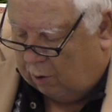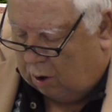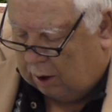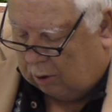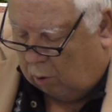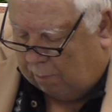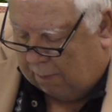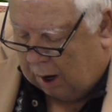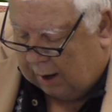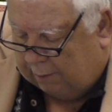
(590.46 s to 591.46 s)
nautical
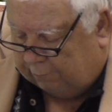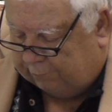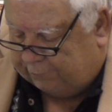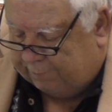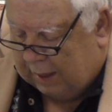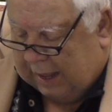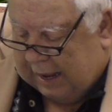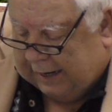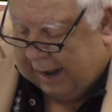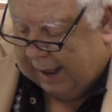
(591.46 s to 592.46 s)
miles.
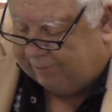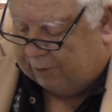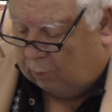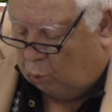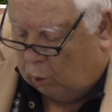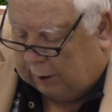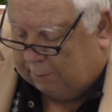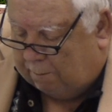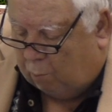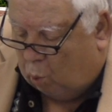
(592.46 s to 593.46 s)
Captain Rick
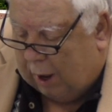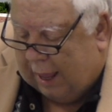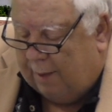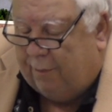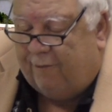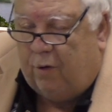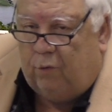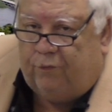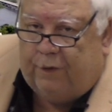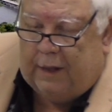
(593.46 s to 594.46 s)
Webb of
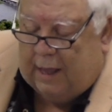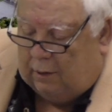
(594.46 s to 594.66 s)
OC